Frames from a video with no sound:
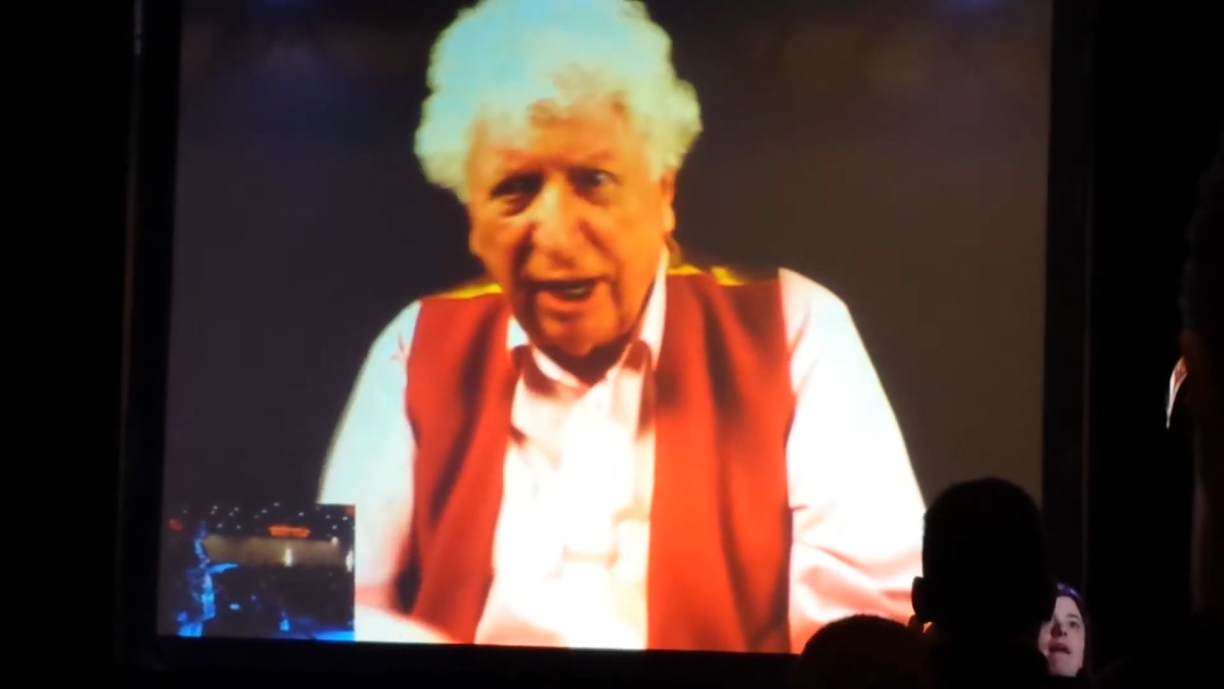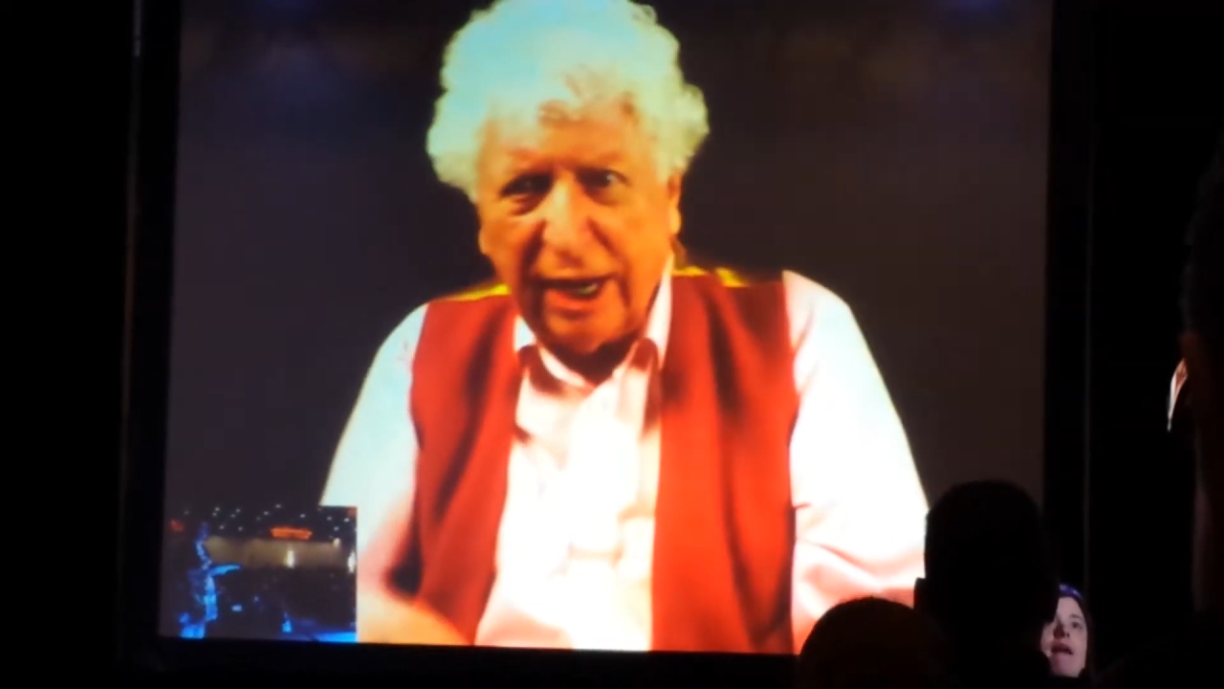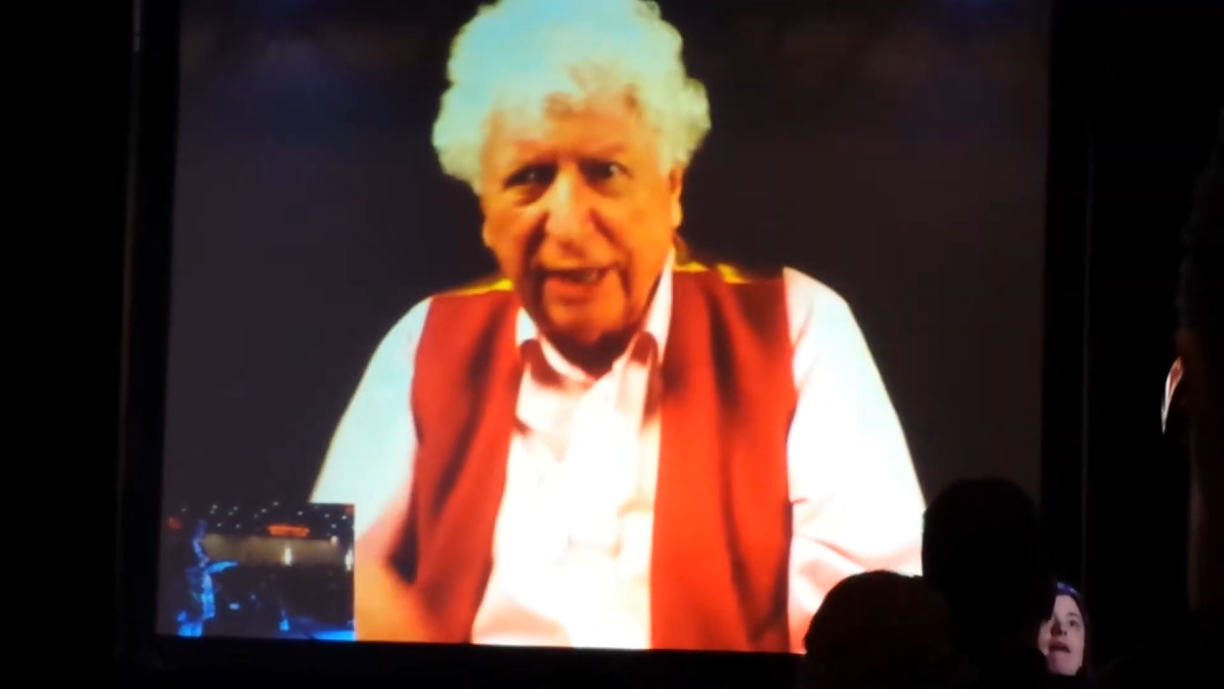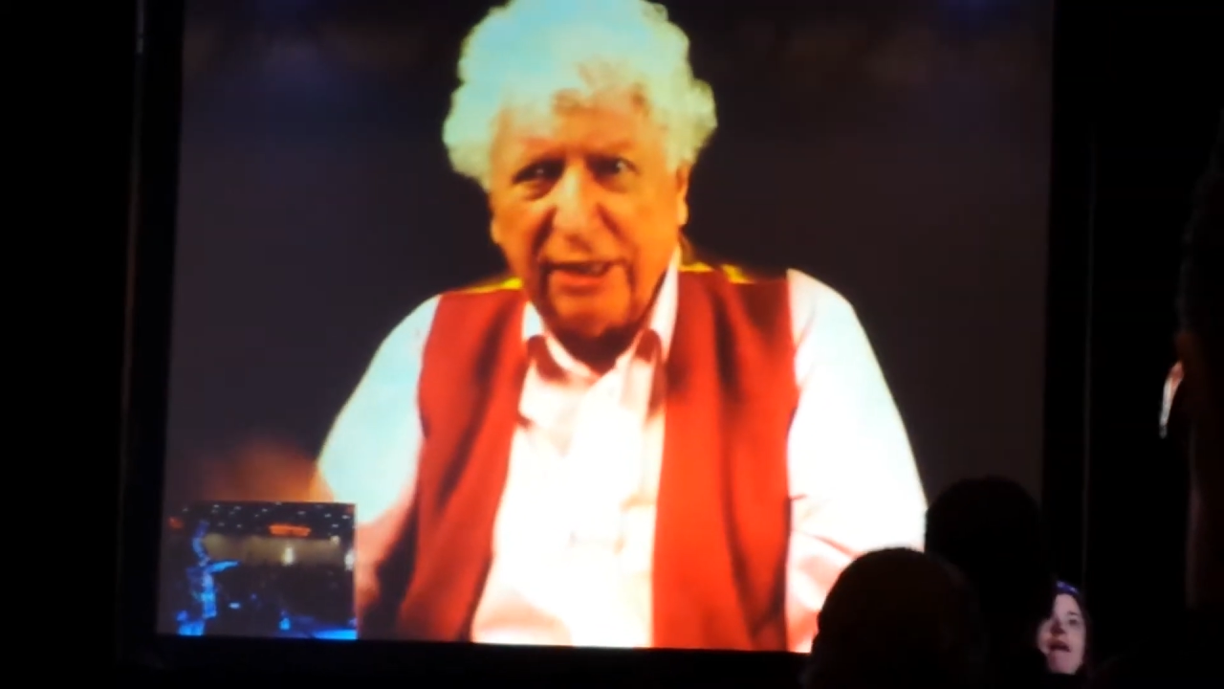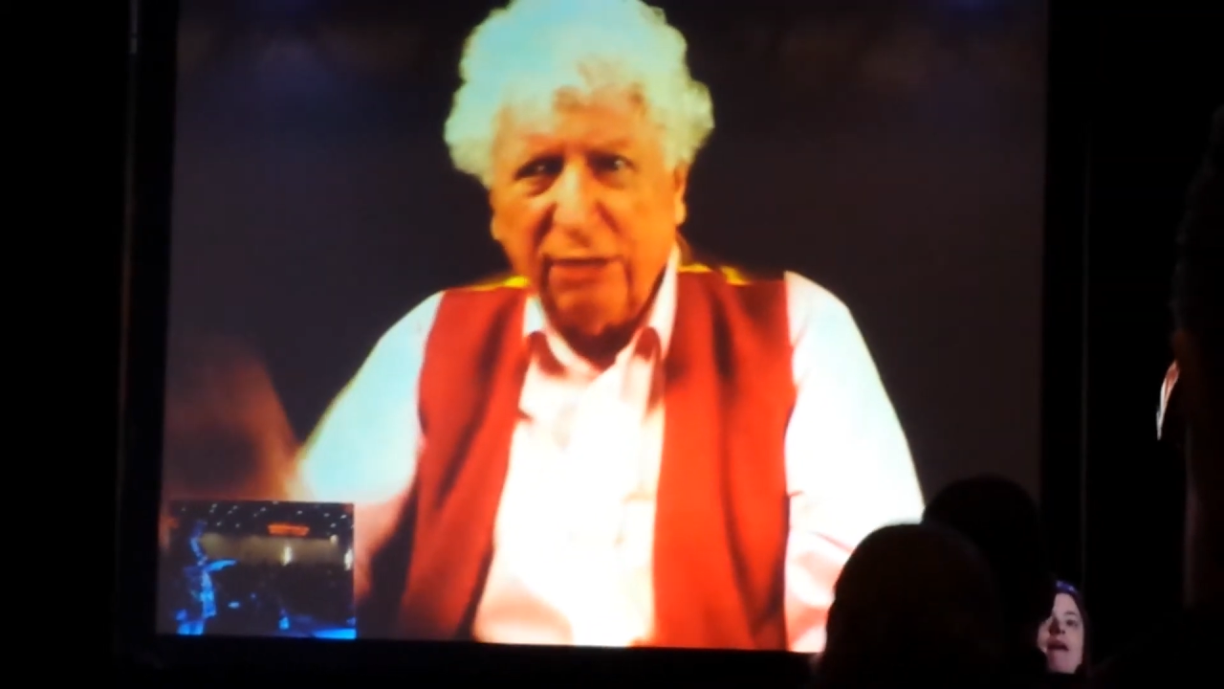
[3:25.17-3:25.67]

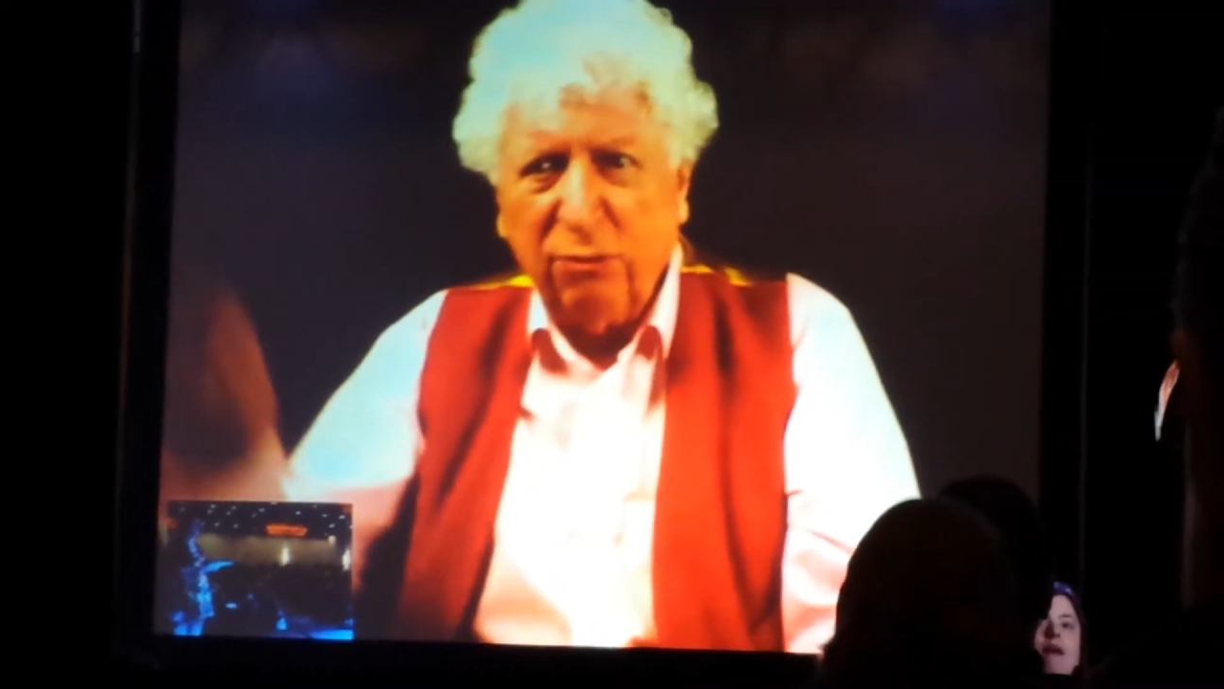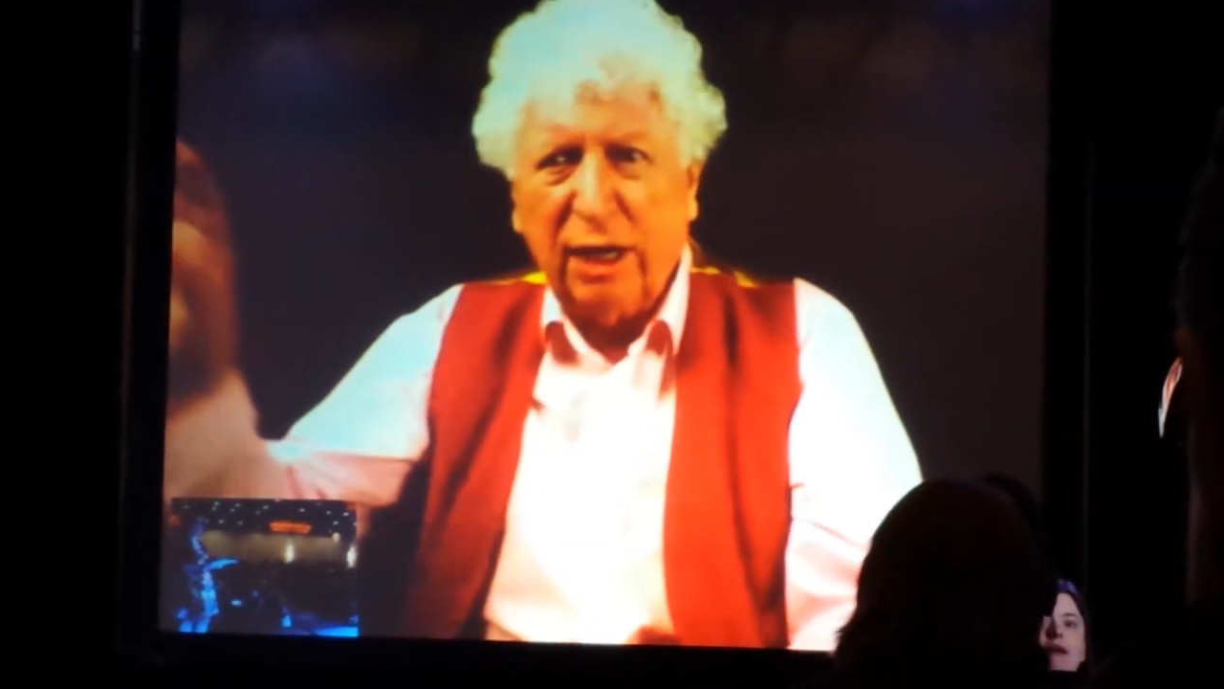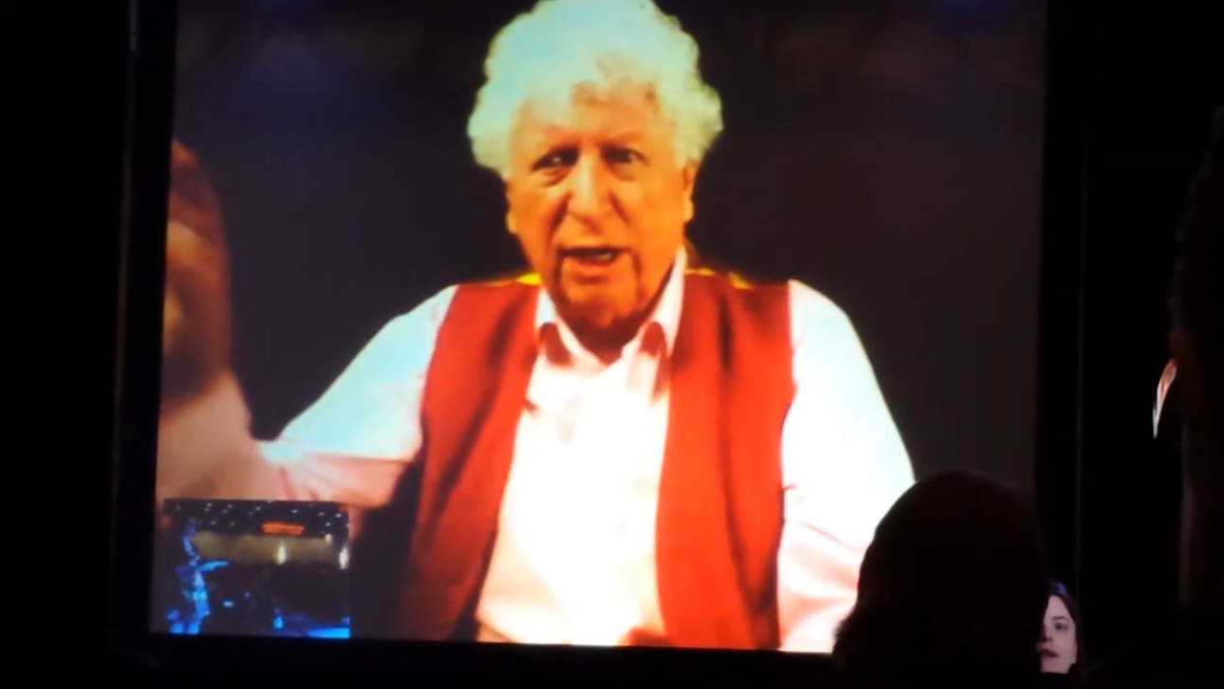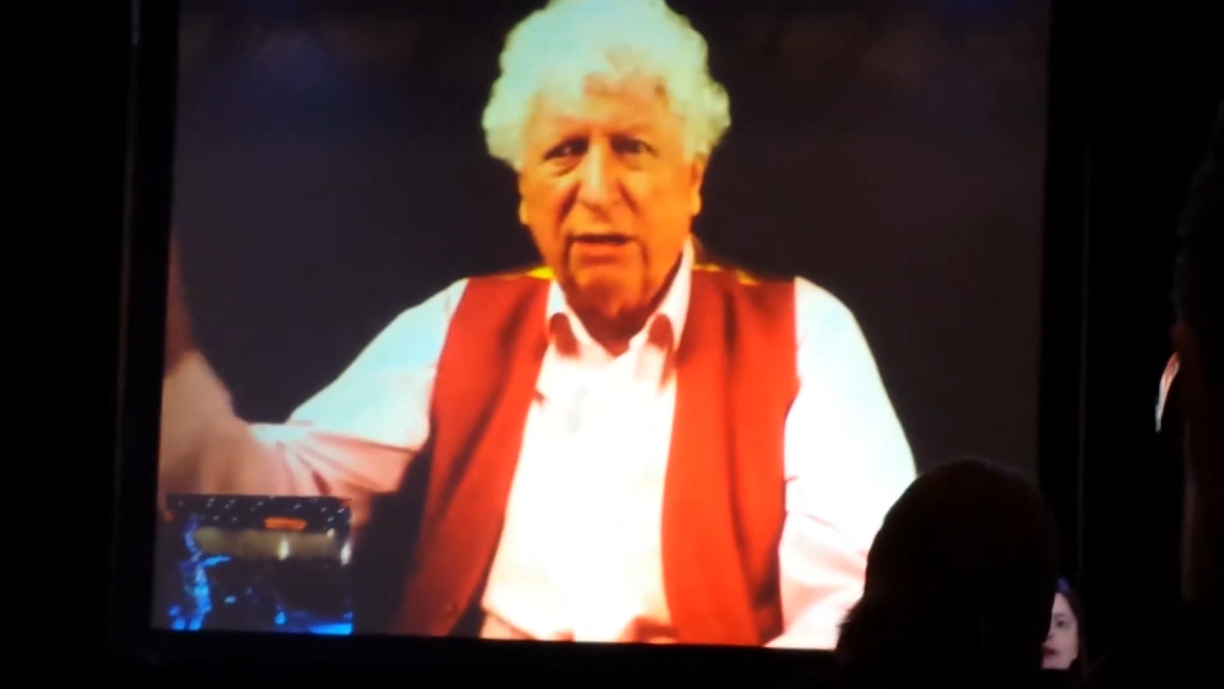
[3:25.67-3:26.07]
And when I go